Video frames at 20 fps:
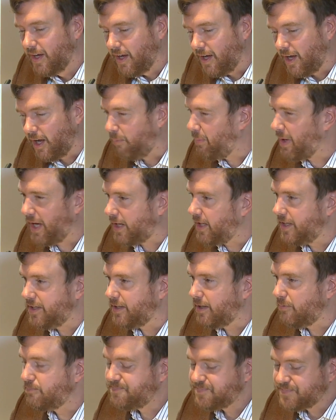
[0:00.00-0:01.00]
Bad
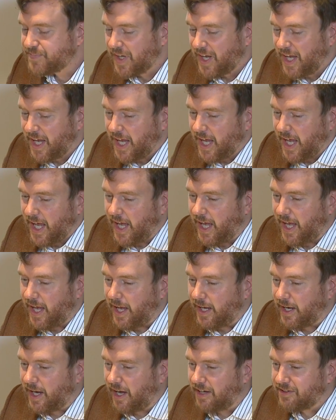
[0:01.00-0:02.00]
idea.
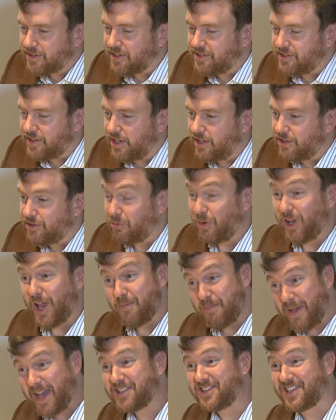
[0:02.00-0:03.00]
And Oscar says, well,
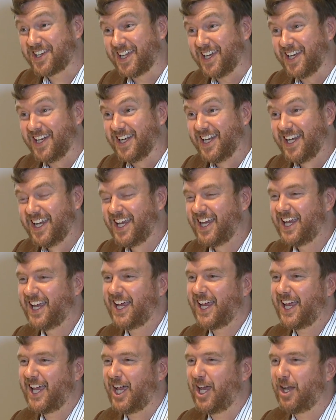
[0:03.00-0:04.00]
I'm Mexican.
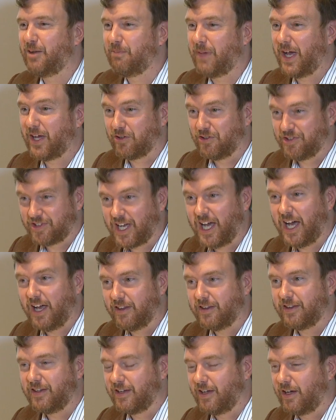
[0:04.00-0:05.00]
And Michael
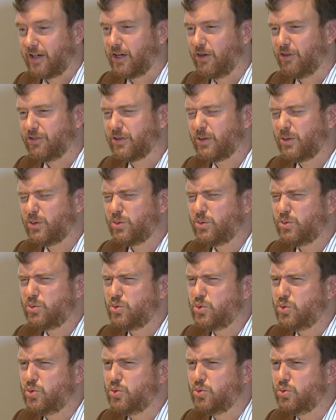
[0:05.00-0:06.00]
Scott goes,
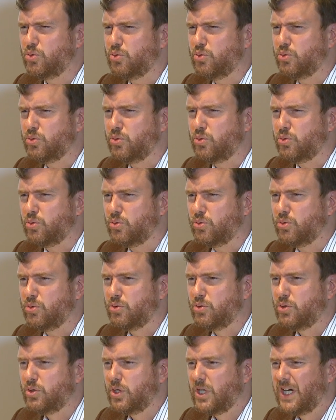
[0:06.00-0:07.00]
ooh.
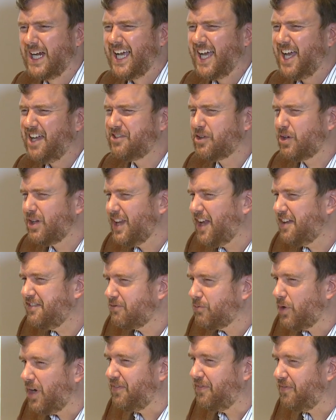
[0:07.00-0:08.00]
Is there a less
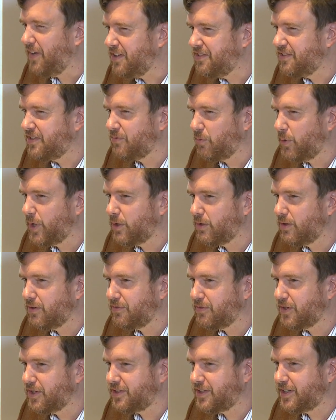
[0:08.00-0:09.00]
offensive way to
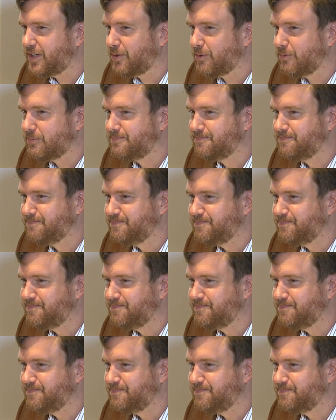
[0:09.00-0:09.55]
refer to you?